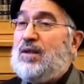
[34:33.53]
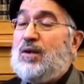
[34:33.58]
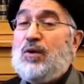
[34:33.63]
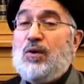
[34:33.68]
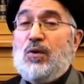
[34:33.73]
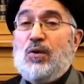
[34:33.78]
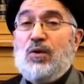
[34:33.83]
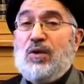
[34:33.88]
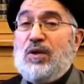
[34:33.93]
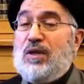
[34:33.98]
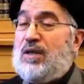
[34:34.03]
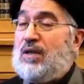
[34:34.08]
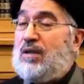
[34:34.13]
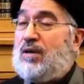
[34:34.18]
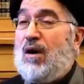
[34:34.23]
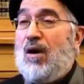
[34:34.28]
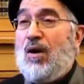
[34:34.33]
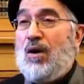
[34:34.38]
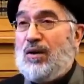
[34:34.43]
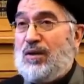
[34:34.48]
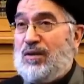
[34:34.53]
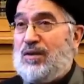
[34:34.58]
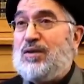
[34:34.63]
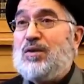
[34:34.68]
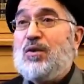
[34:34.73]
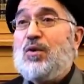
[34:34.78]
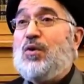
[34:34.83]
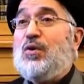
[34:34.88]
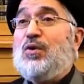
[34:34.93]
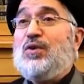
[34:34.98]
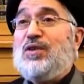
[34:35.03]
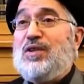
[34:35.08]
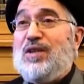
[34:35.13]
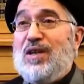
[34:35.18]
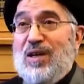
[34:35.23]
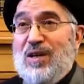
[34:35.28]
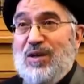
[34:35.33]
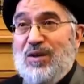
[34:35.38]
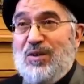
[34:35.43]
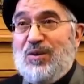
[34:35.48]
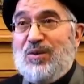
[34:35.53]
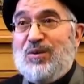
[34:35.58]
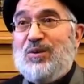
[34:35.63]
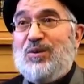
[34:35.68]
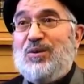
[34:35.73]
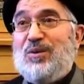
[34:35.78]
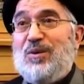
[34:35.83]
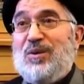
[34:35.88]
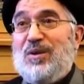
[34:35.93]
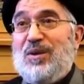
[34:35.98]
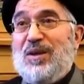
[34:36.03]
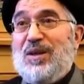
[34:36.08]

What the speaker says: or he can't continue